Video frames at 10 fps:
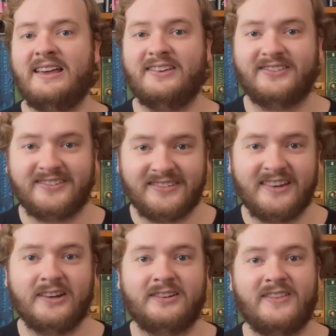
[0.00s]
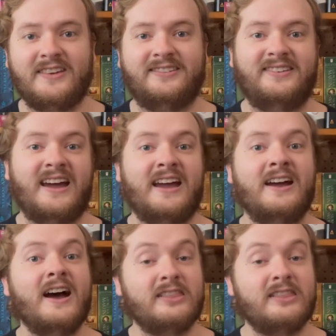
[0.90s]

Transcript: is still to this day